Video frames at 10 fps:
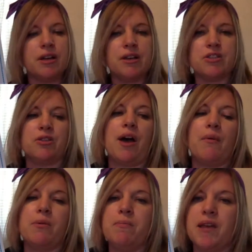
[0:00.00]
So that
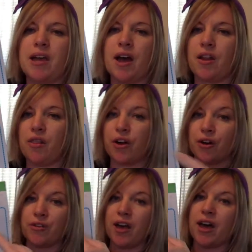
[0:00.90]
would be
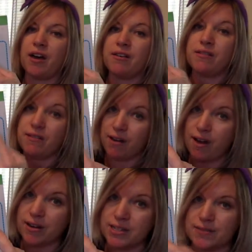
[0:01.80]
under the,
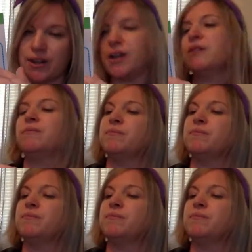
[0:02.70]
not a sphere.